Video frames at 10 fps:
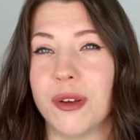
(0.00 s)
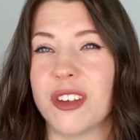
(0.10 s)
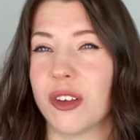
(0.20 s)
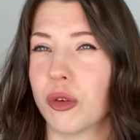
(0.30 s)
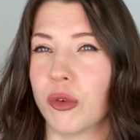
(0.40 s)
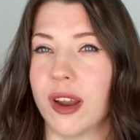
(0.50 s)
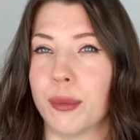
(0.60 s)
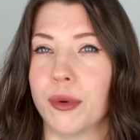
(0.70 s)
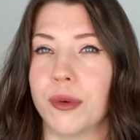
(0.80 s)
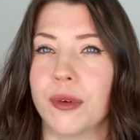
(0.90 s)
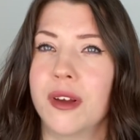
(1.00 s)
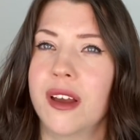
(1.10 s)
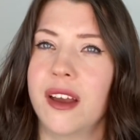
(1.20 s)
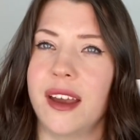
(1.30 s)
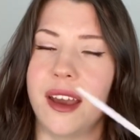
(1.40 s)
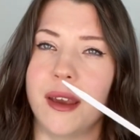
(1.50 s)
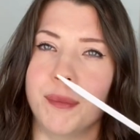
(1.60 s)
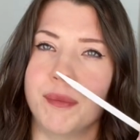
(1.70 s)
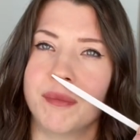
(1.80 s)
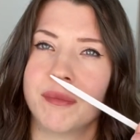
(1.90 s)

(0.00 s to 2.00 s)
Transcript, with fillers: It's incredible. Um,